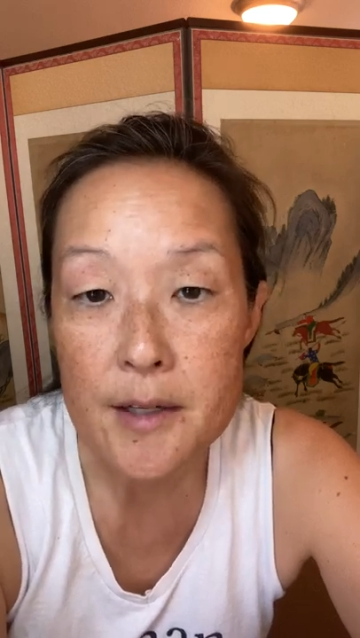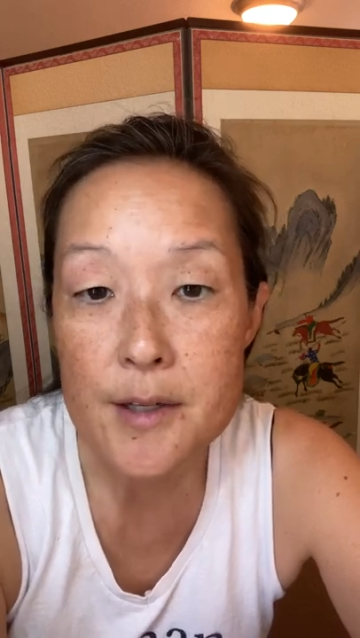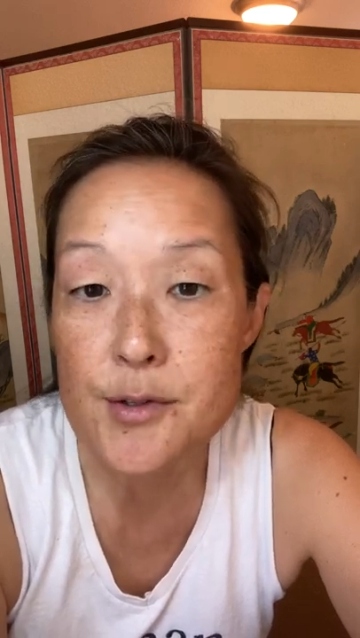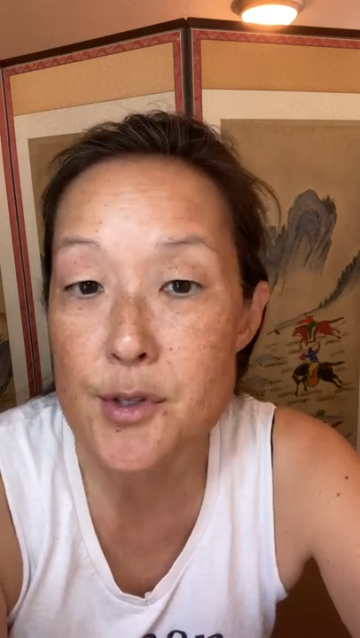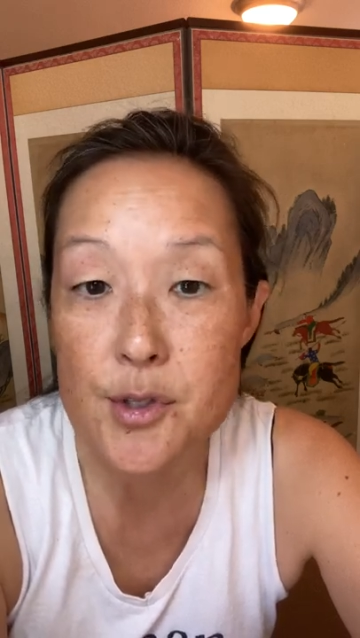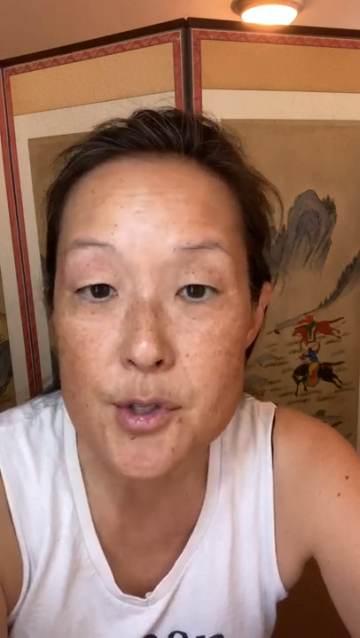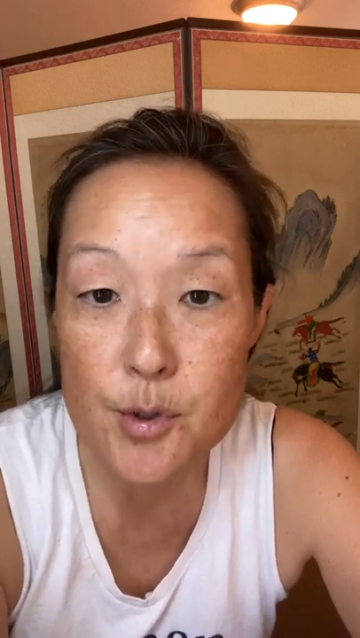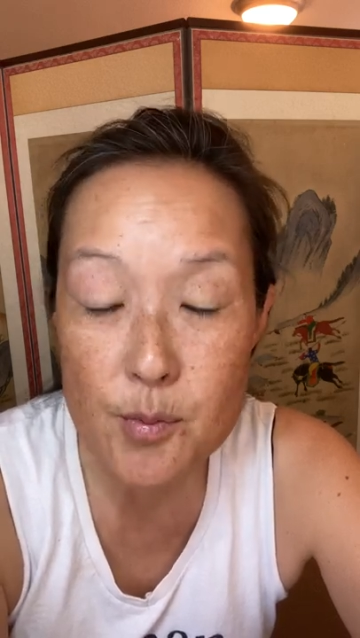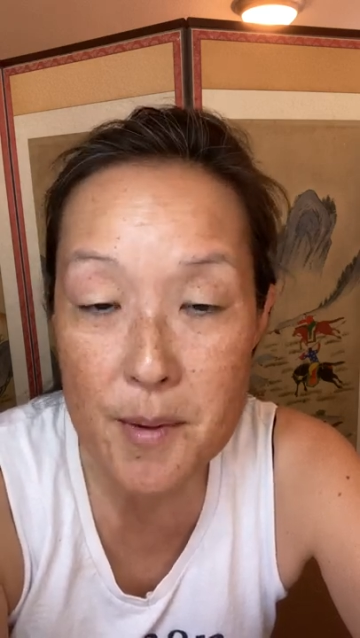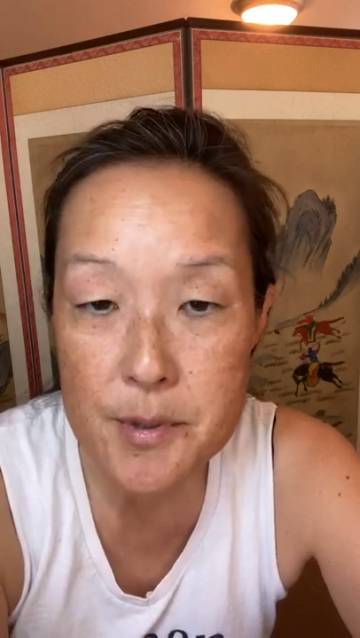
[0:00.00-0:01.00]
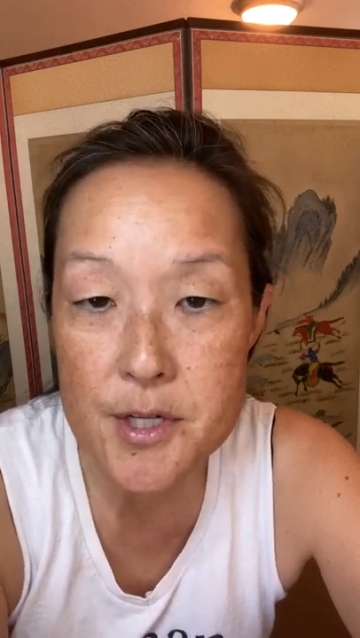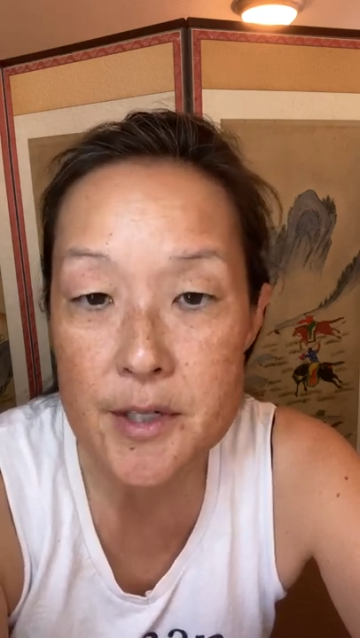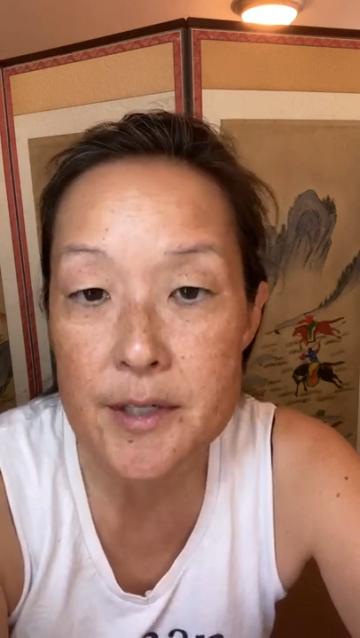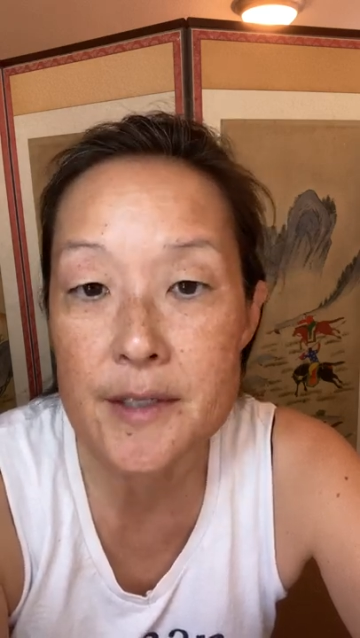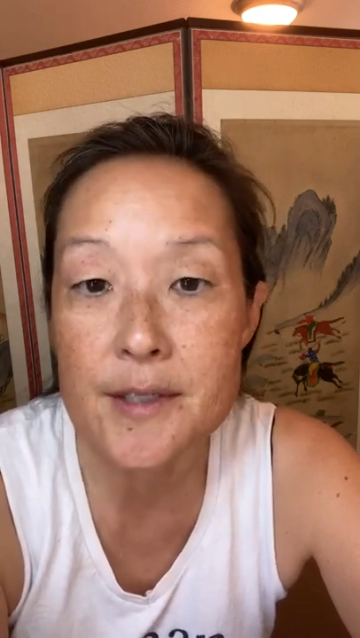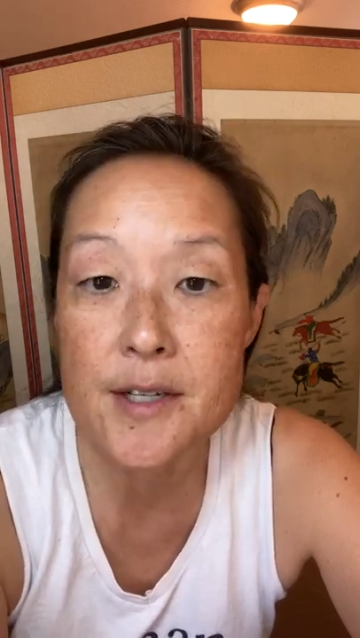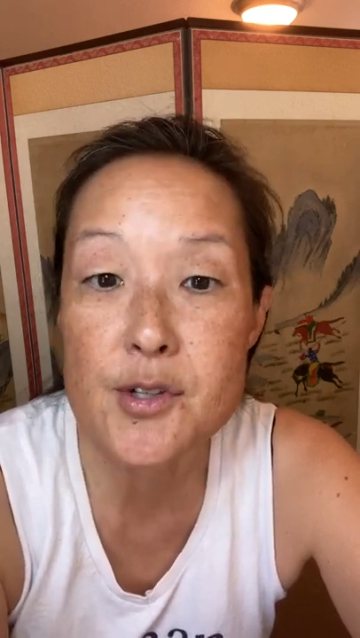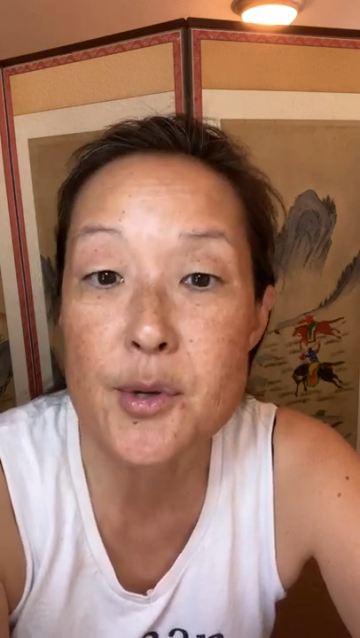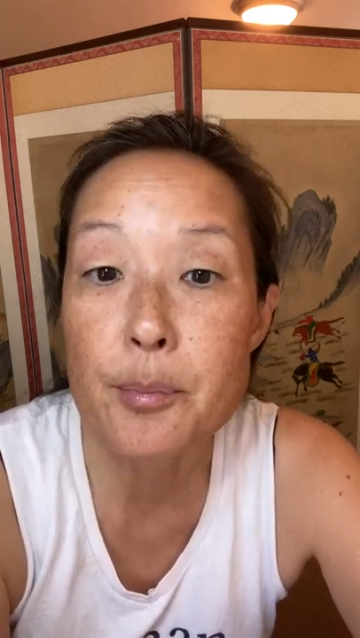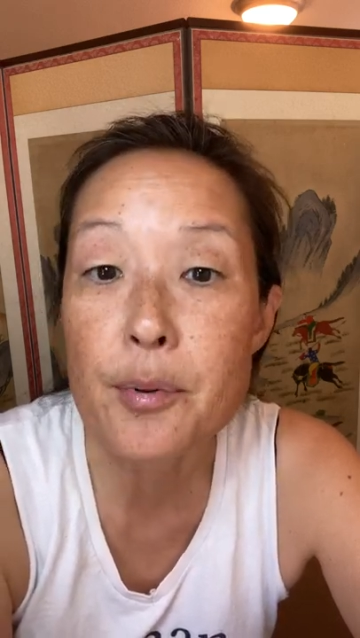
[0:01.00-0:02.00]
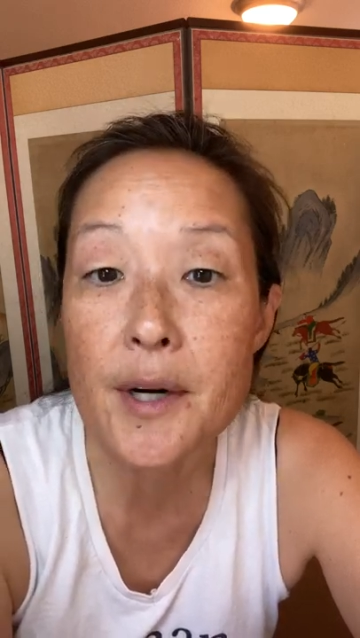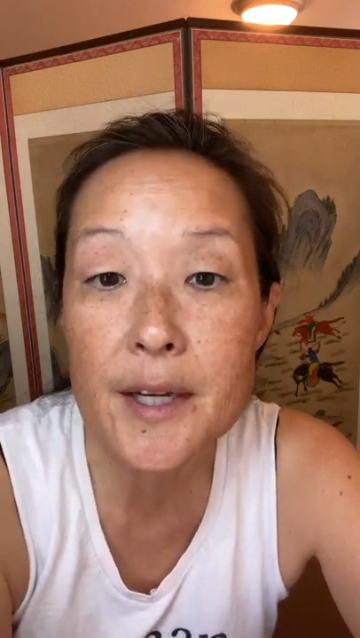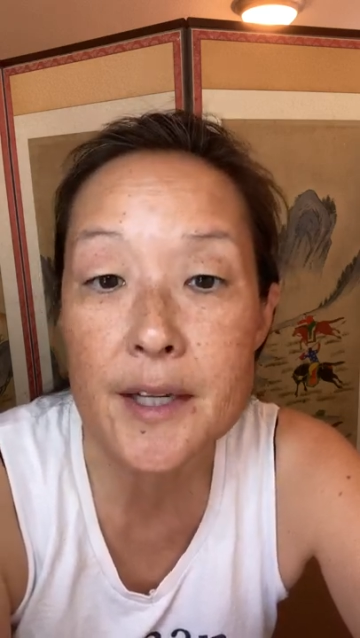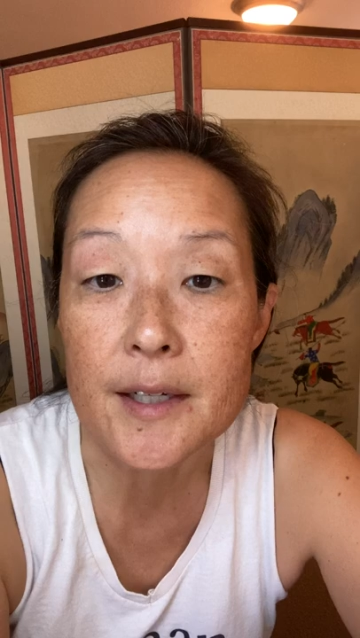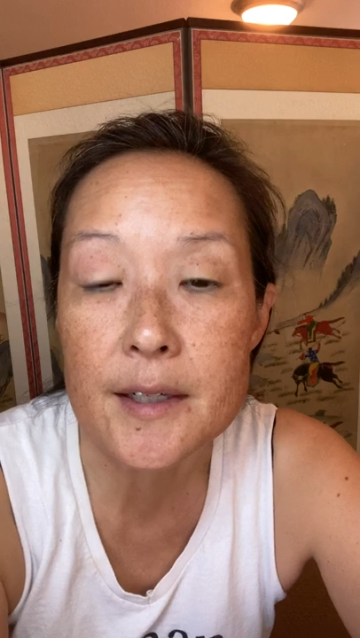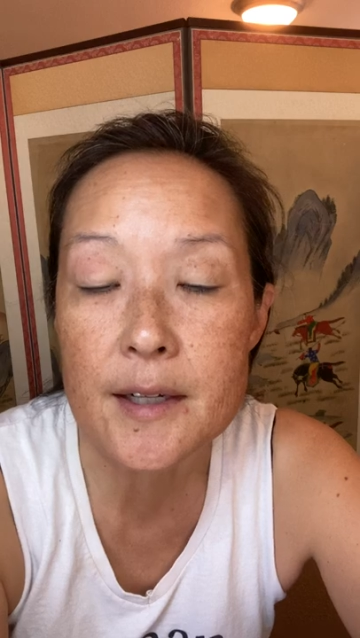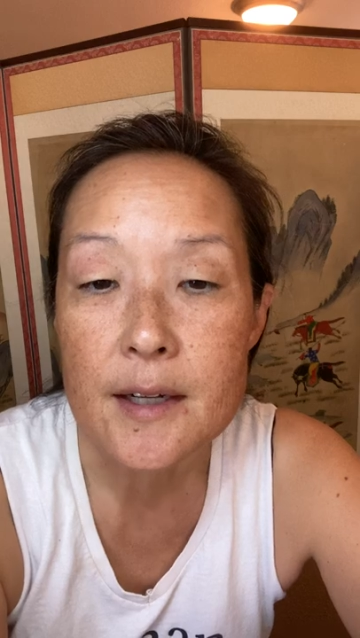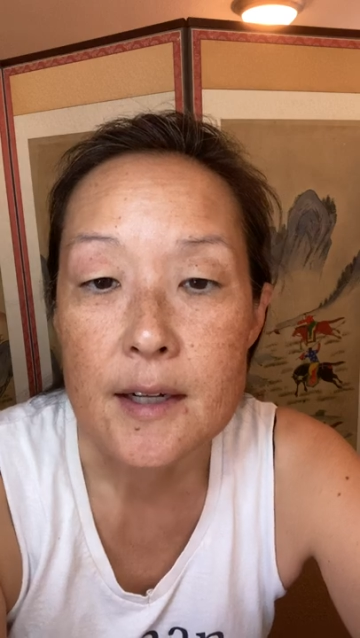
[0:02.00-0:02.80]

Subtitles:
It's a disruption, it's a break,